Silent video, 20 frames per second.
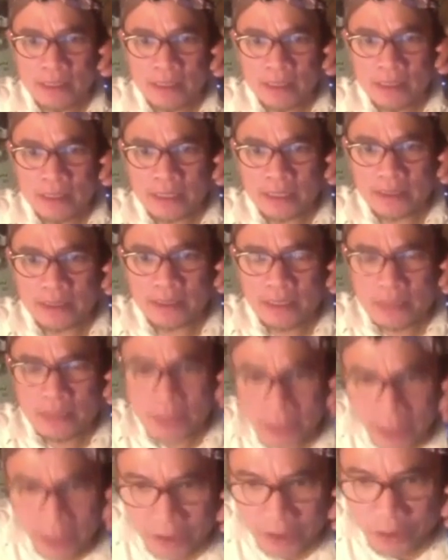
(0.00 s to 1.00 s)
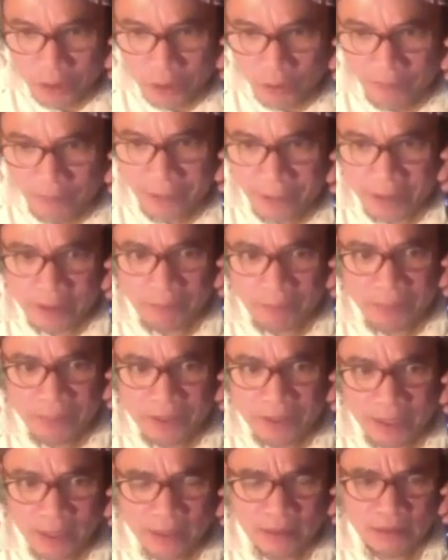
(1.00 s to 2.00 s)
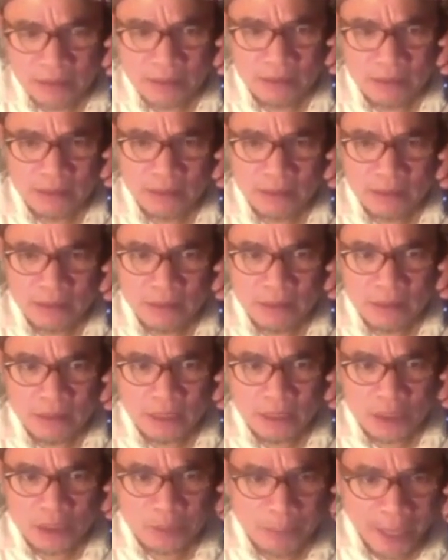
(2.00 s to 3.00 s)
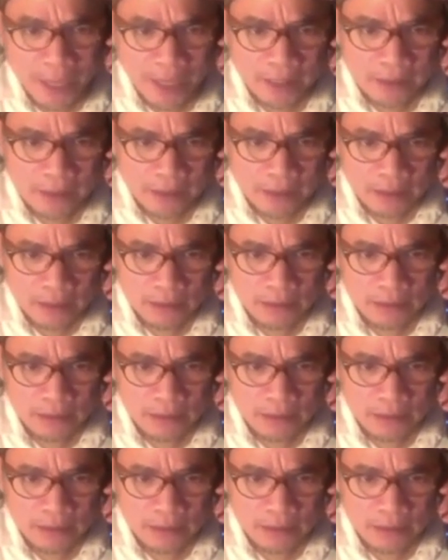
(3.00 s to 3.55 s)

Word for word: That it's schizoaffective thing. It's back.